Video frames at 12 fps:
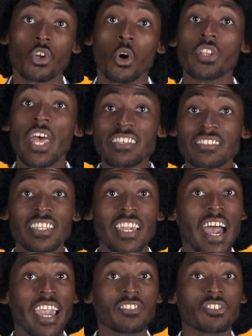told
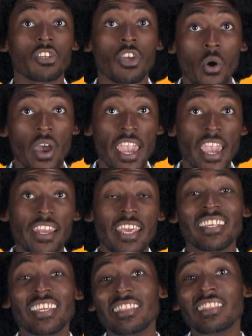Hezekiah to go ahead
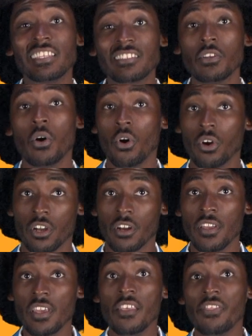and get things in order,
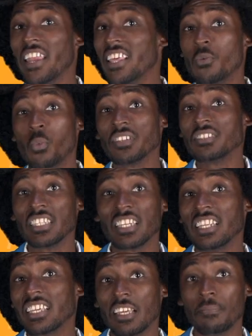that he wasn't
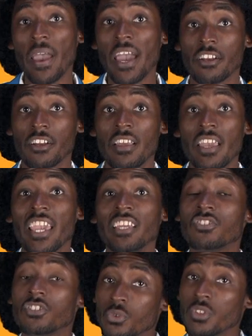going to get better and
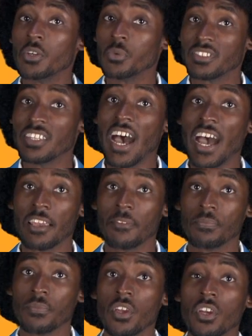soon he would die.
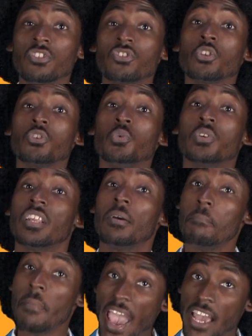So you can
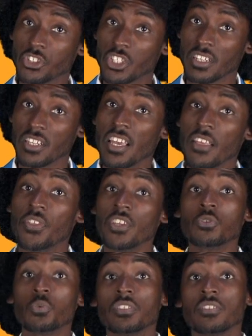imagine
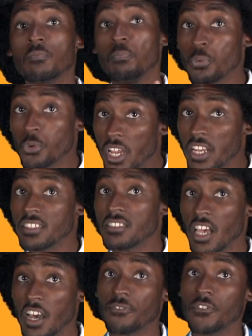this was pretty
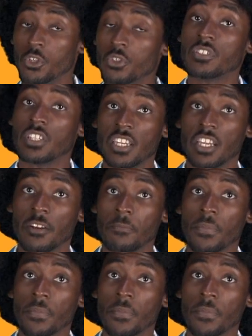tough news to hear.